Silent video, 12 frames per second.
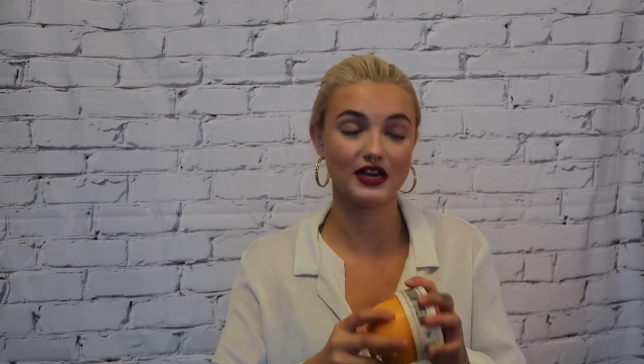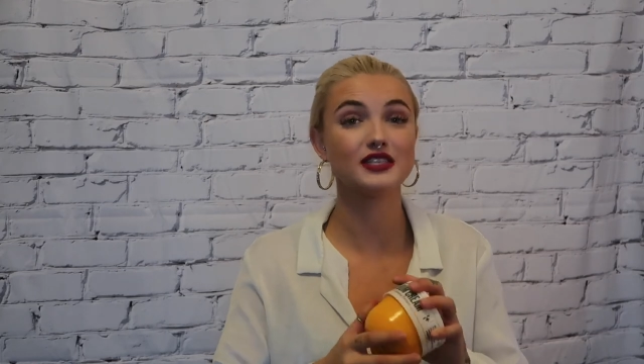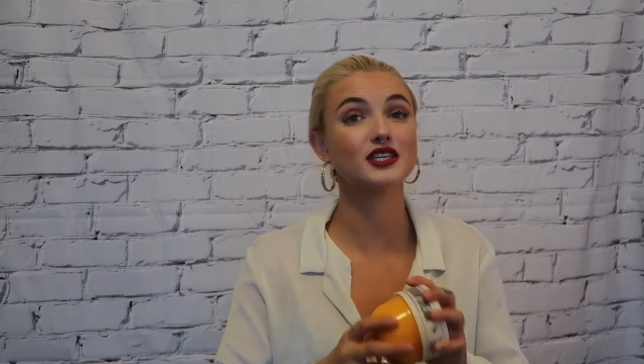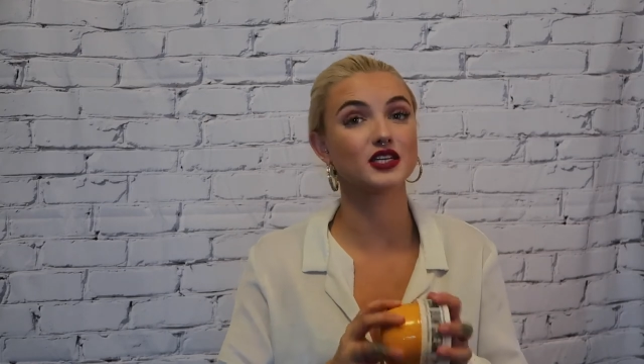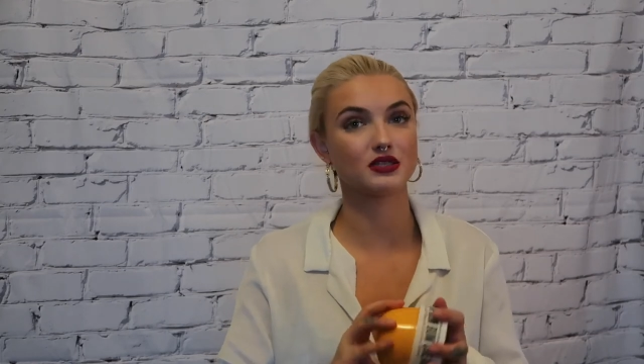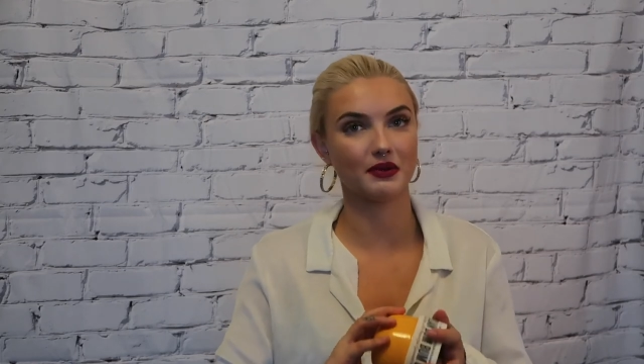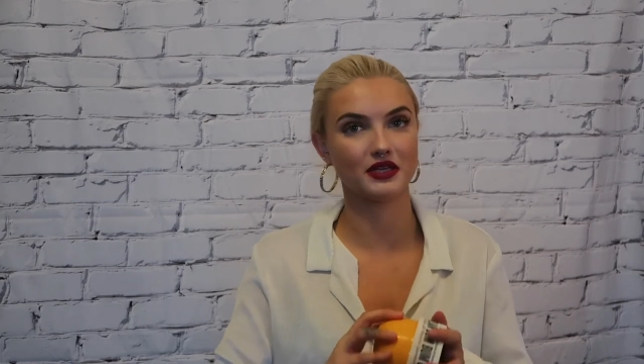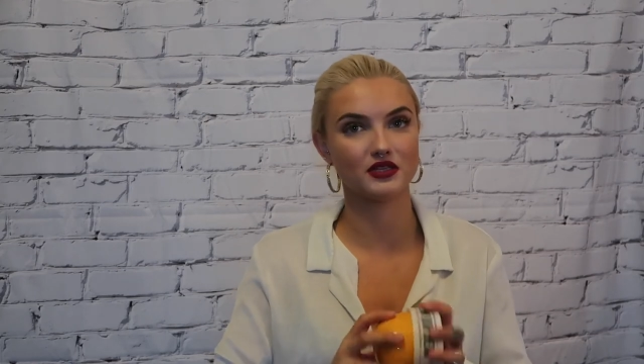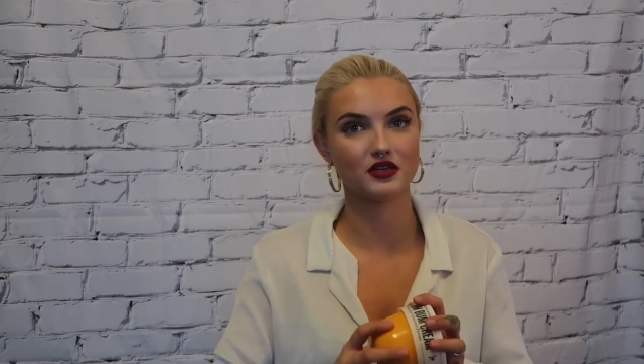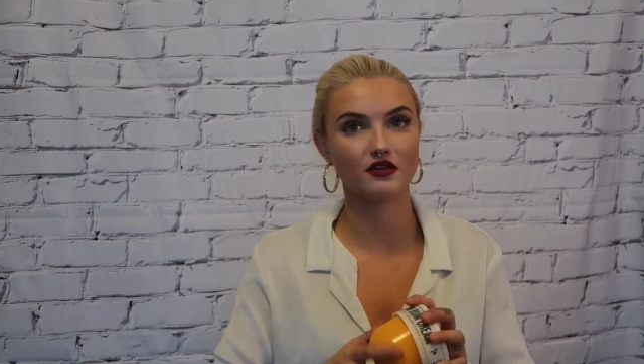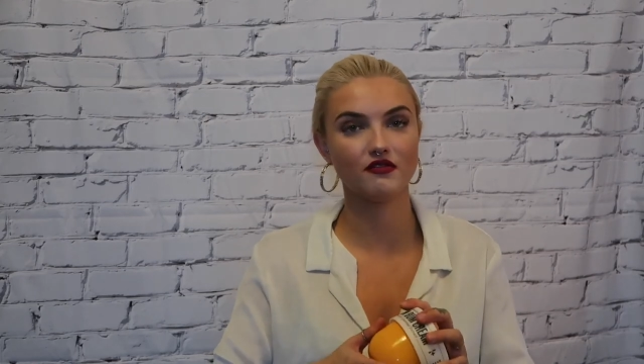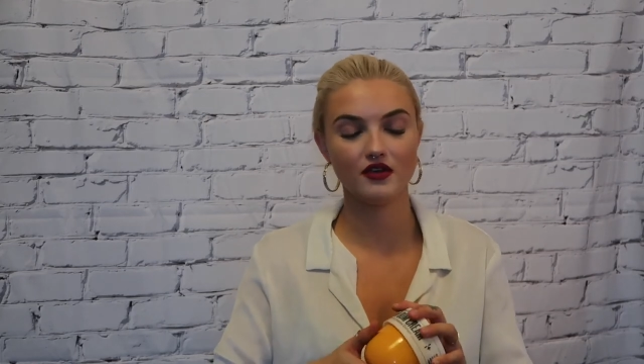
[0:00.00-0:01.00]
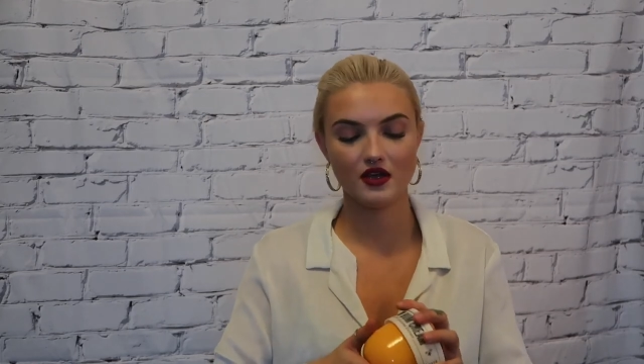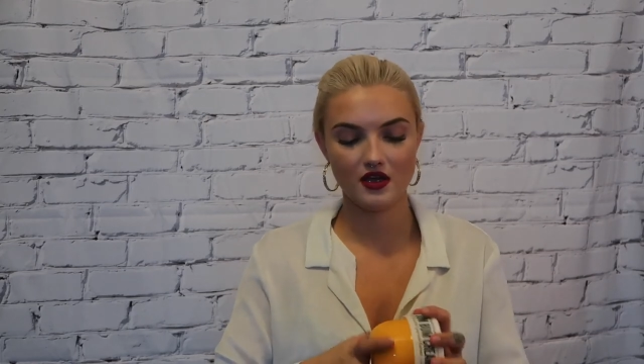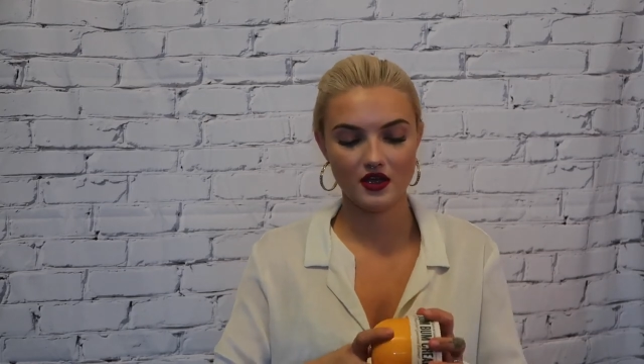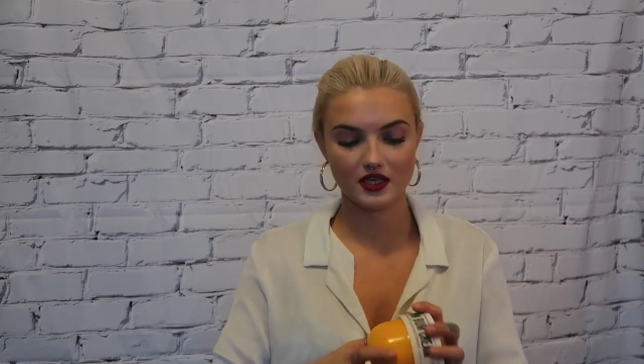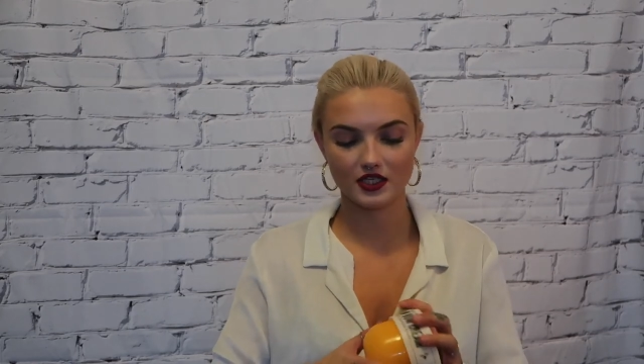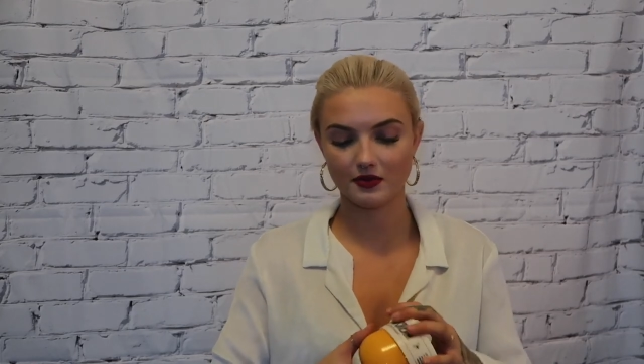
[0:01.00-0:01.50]
It's expensive,
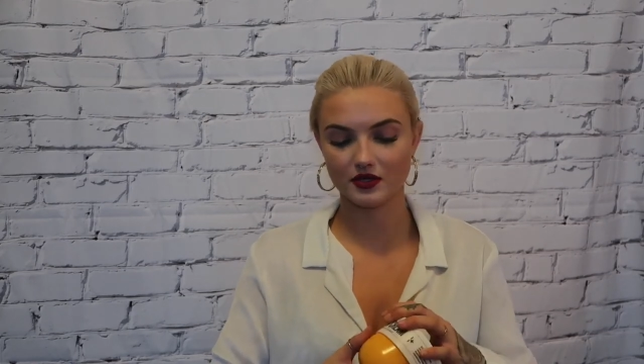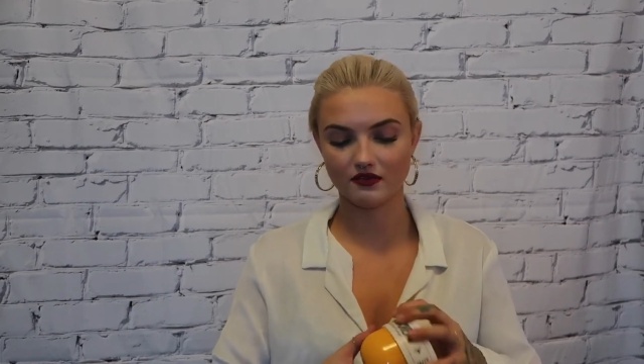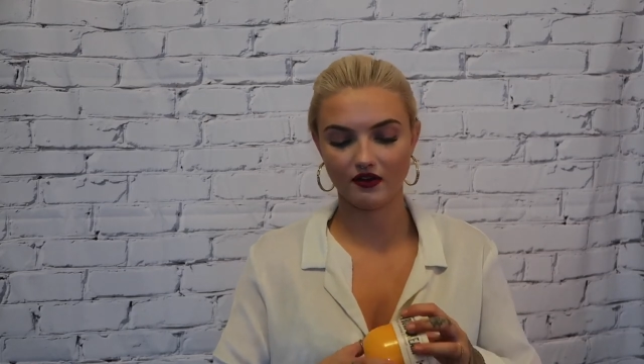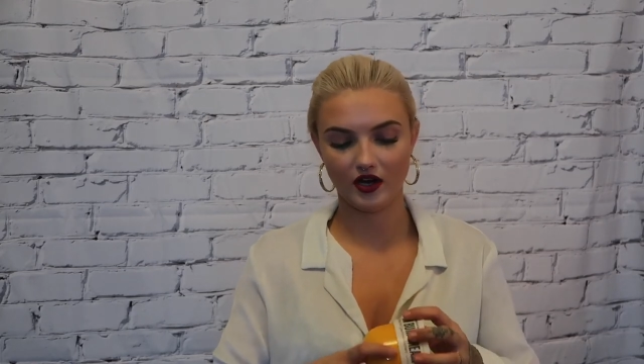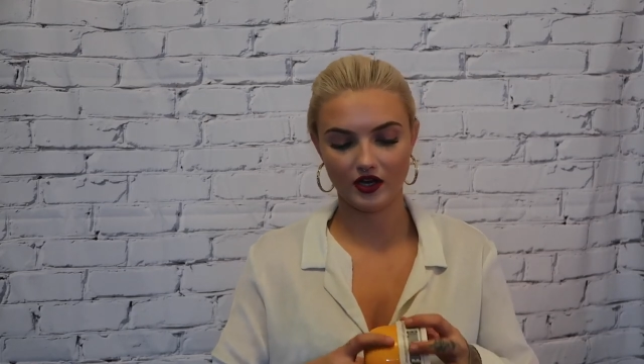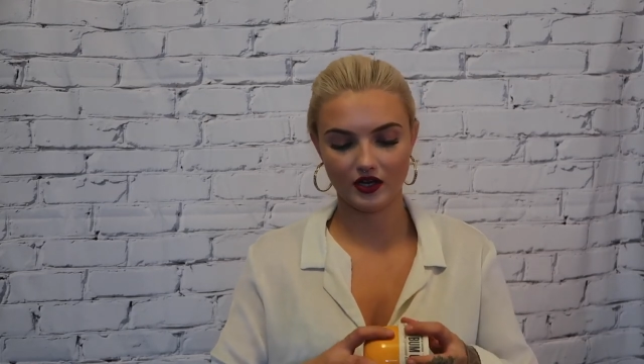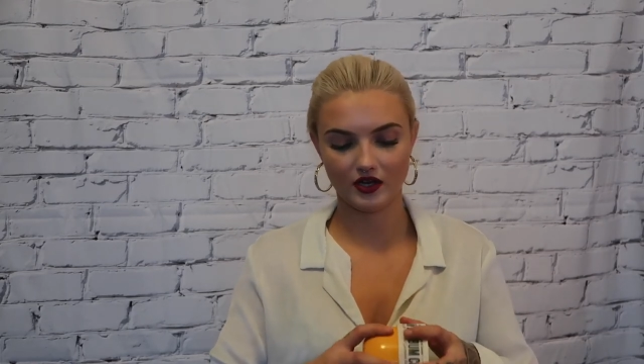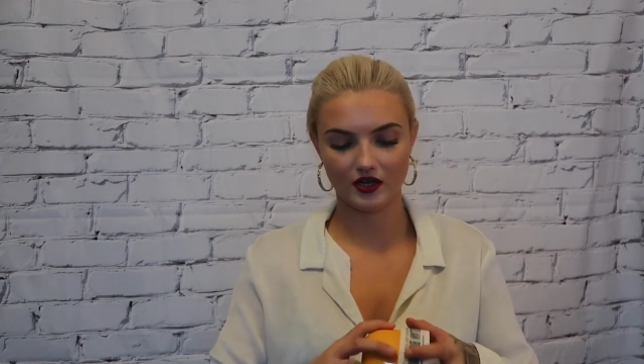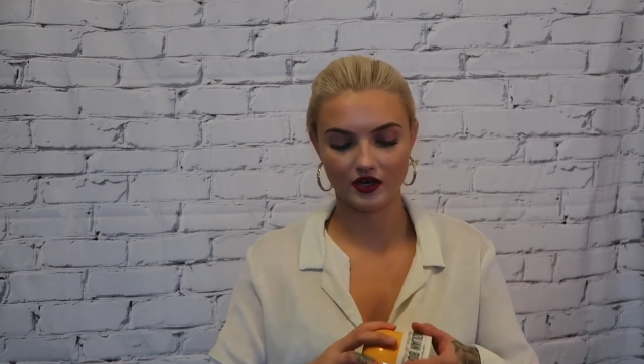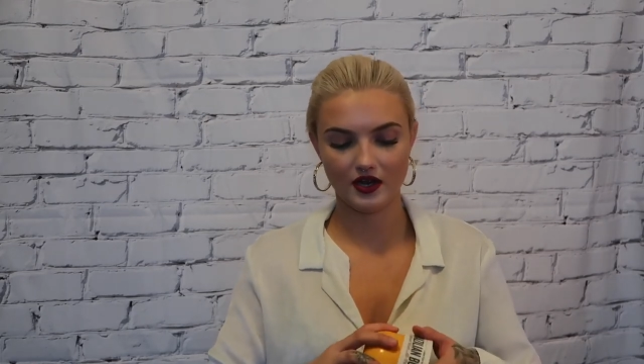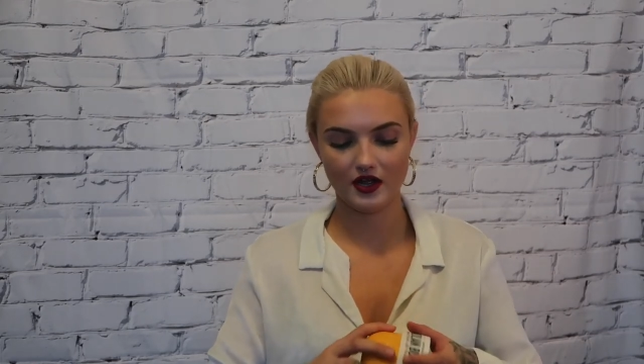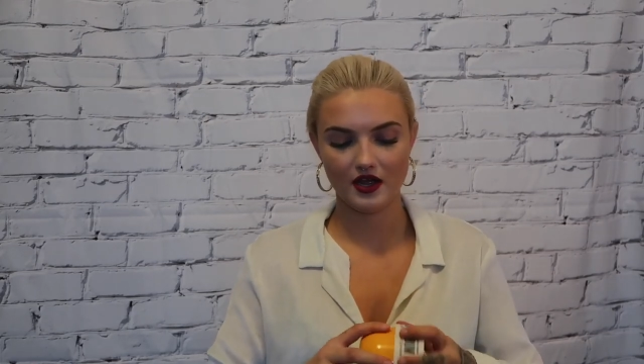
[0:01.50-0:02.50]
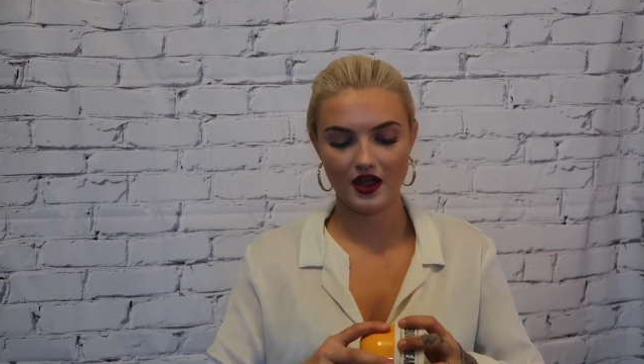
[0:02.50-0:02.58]
it smells very good.